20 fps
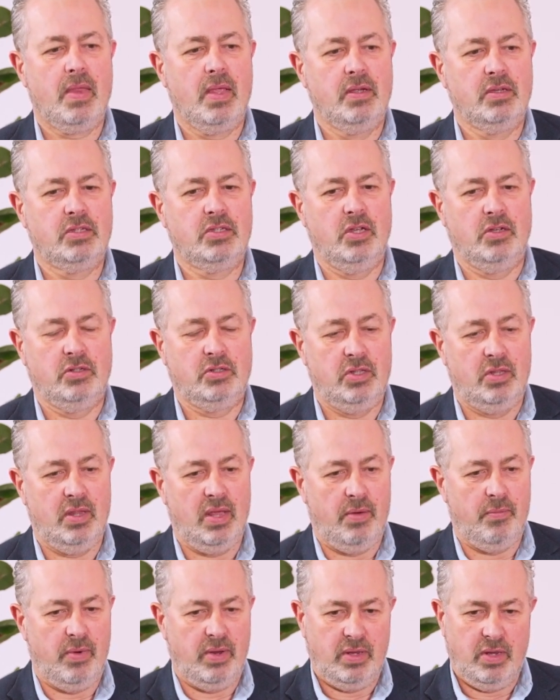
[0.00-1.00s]
such
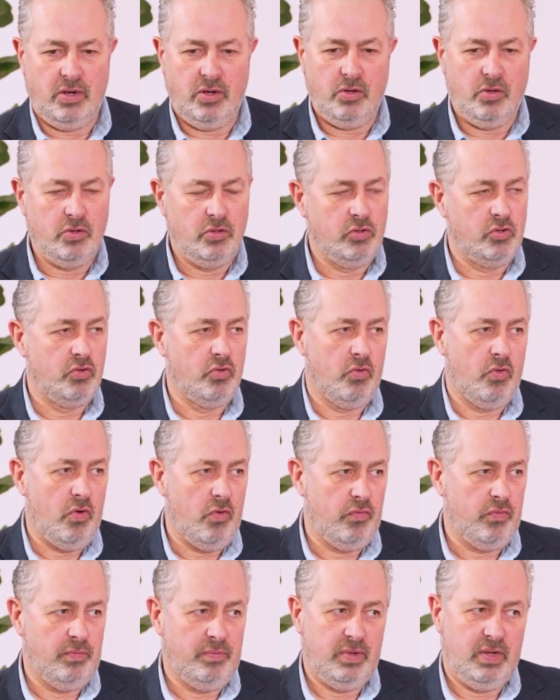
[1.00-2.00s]
that way then you can draw
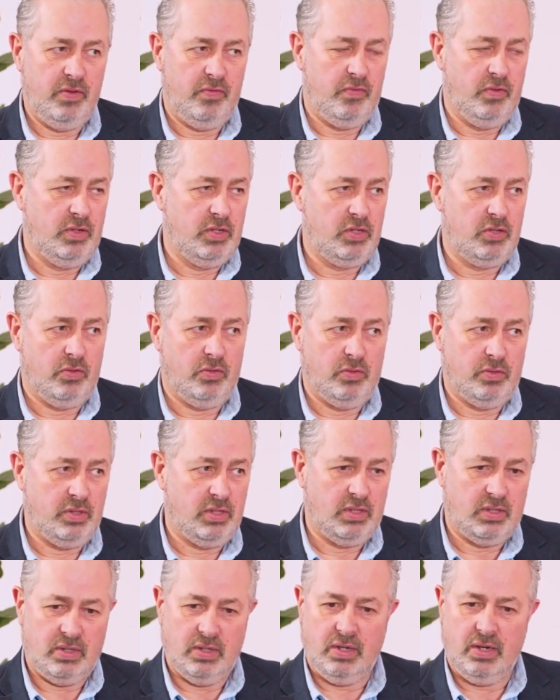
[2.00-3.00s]
from different
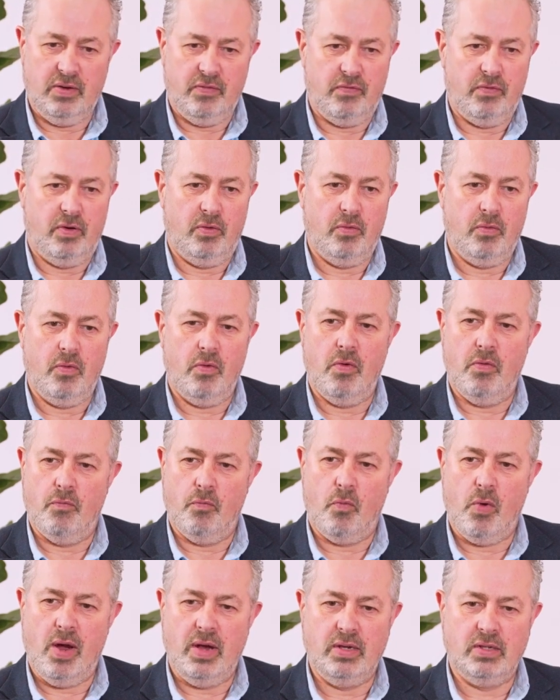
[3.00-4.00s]
sources and different
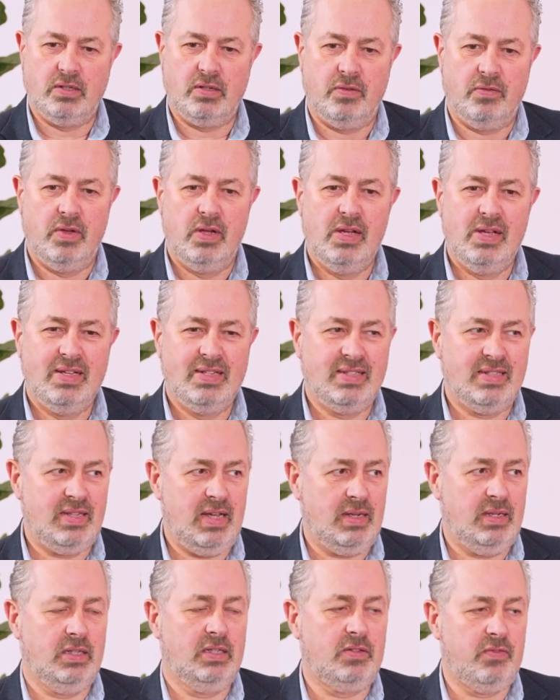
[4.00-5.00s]
ways of
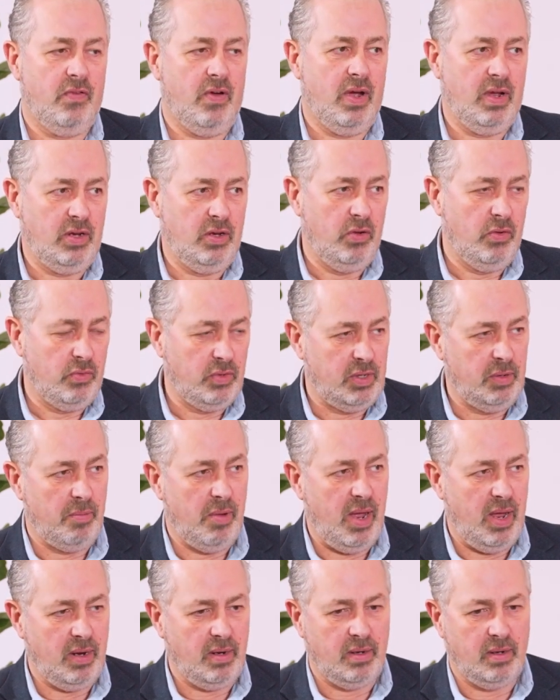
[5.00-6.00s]
satisfying your
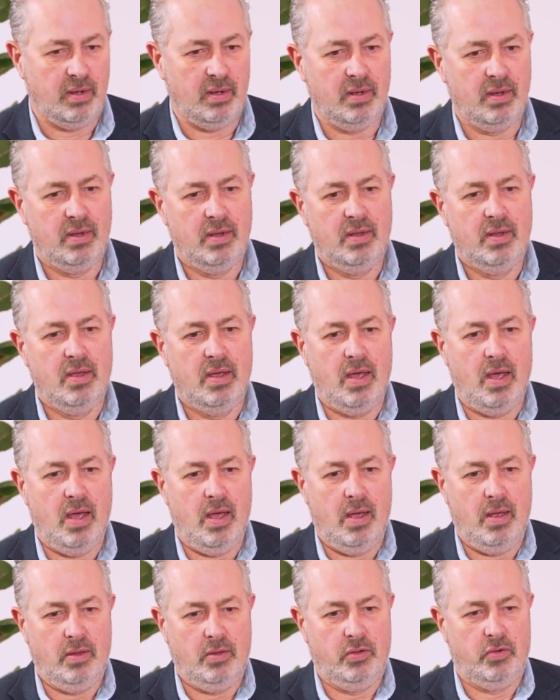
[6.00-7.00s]
demand
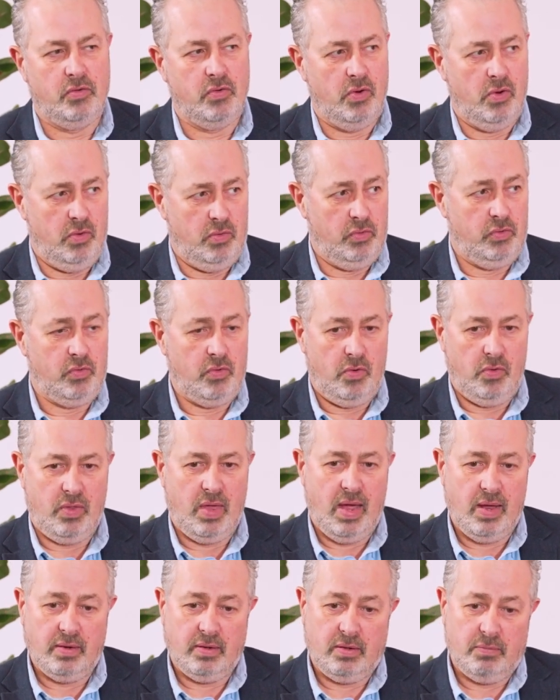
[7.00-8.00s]
through
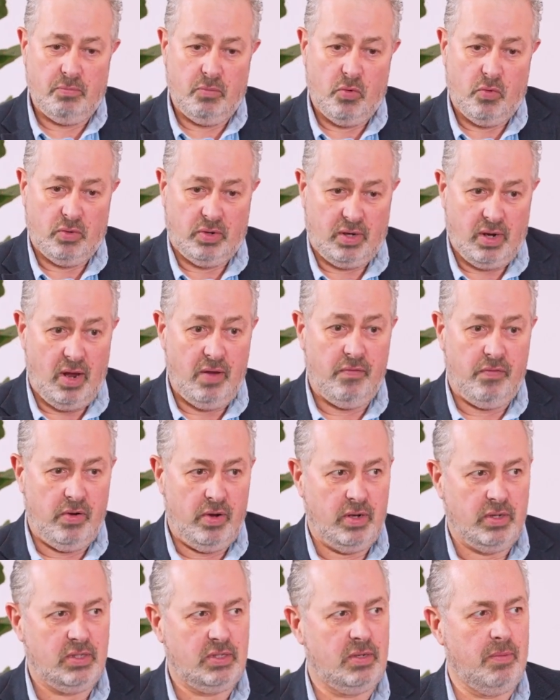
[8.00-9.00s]
that more
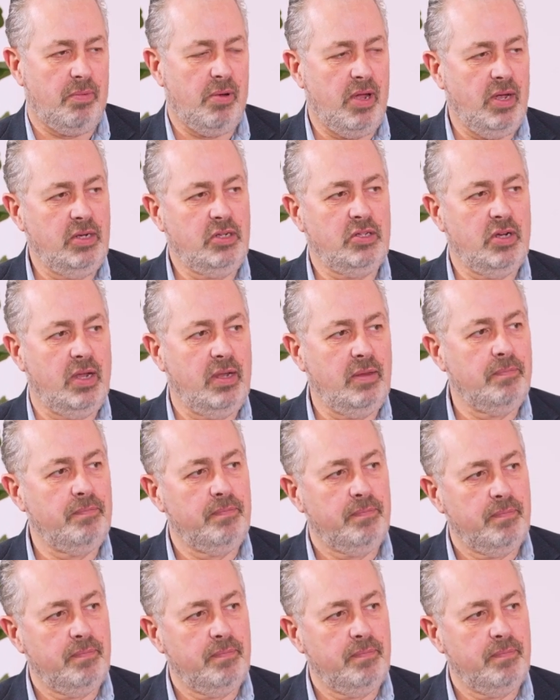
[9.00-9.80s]
diverse supply chain.